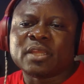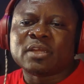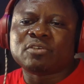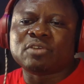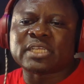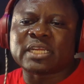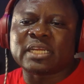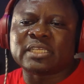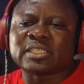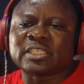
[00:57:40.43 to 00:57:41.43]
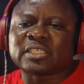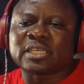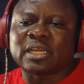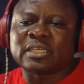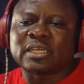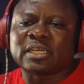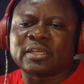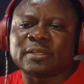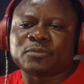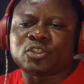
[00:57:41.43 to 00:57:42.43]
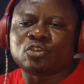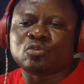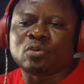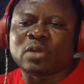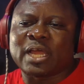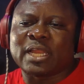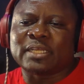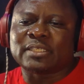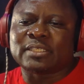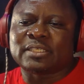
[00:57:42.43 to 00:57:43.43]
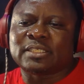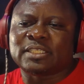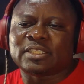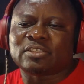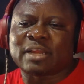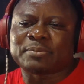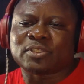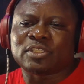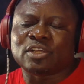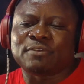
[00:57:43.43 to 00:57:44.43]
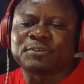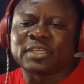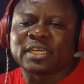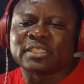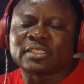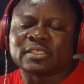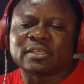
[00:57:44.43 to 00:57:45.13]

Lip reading: great analysis, and you and this Rhapsody of Reality.